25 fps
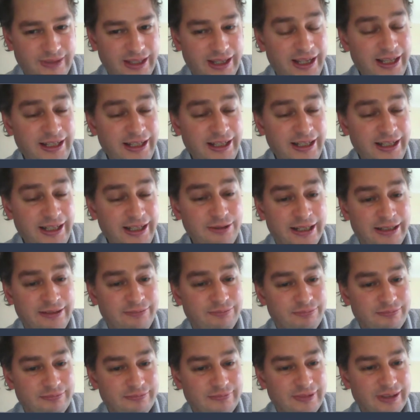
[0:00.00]
anyway,
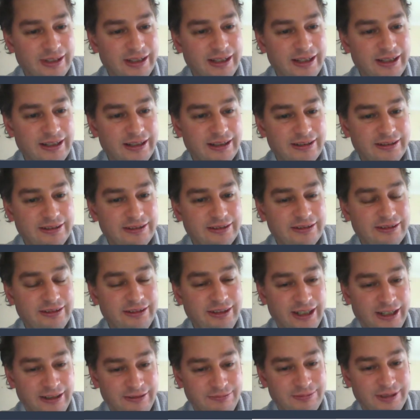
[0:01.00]
the
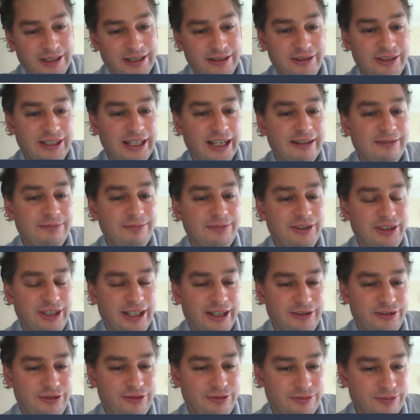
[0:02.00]
young bloke gave him
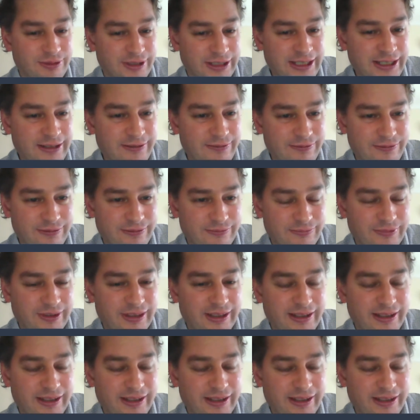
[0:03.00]
such grief,